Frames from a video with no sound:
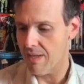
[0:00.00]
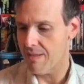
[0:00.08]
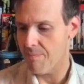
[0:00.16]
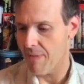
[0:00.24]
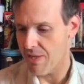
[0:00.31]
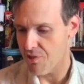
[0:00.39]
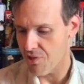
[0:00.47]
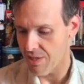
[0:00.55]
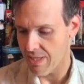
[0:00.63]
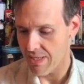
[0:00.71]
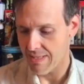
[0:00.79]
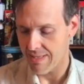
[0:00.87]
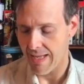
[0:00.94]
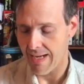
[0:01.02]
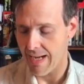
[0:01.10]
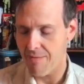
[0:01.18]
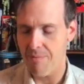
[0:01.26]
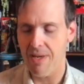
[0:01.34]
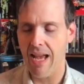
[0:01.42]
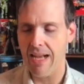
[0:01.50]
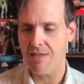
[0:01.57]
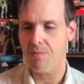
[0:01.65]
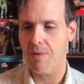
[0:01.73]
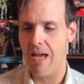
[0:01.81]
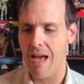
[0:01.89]
to mention is that I've been
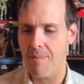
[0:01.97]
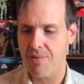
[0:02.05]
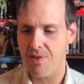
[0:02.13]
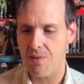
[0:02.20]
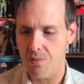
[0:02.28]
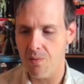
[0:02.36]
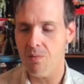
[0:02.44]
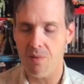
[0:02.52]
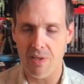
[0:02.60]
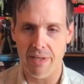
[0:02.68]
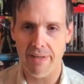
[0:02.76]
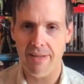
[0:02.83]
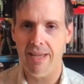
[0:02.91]
absolutely